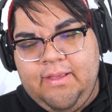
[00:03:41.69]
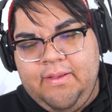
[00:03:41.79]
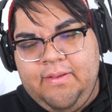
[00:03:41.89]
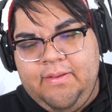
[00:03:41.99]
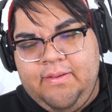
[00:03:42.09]

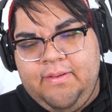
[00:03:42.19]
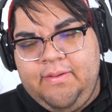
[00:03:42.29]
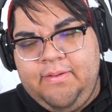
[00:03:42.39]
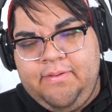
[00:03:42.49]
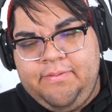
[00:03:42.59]

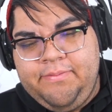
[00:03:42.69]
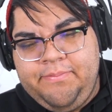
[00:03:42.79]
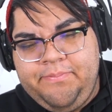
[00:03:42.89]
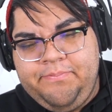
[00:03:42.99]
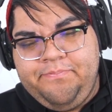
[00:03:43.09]

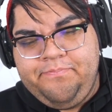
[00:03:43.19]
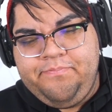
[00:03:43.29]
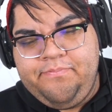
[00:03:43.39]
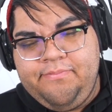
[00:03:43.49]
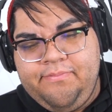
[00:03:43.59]

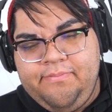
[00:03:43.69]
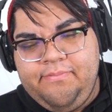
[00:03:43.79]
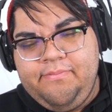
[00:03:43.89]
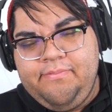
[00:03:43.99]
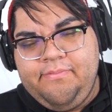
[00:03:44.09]

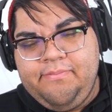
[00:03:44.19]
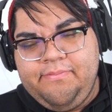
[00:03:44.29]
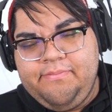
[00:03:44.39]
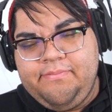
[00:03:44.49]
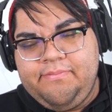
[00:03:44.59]

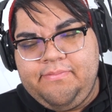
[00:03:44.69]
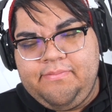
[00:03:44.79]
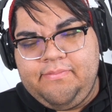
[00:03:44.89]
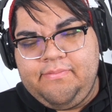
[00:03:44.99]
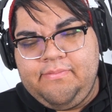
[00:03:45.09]

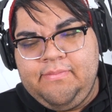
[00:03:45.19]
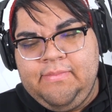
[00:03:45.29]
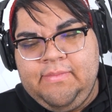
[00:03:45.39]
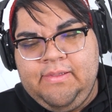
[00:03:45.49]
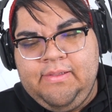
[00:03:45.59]

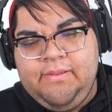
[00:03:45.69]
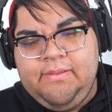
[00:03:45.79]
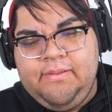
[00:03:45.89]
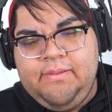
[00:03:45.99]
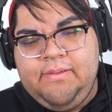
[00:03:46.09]

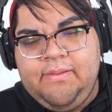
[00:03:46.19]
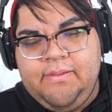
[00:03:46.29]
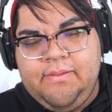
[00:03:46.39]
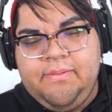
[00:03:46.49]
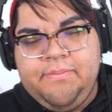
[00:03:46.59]

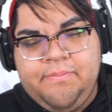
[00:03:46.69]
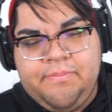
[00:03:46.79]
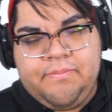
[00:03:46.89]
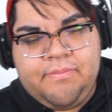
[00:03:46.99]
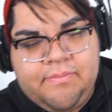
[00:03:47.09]

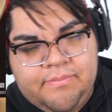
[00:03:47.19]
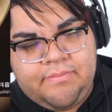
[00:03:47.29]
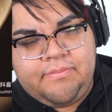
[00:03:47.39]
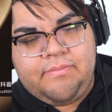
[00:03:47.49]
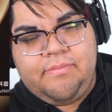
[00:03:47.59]

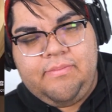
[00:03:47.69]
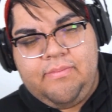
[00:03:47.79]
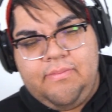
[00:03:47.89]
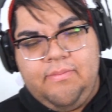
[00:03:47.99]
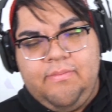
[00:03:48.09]

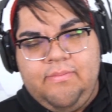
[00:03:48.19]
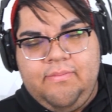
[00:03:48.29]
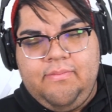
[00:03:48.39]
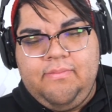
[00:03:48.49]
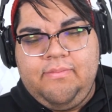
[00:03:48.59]

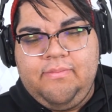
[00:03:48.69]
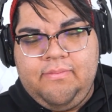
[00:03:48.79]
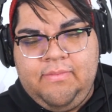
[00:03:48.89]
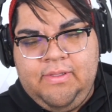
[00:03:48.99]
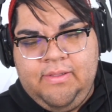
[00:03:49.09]
[no speech]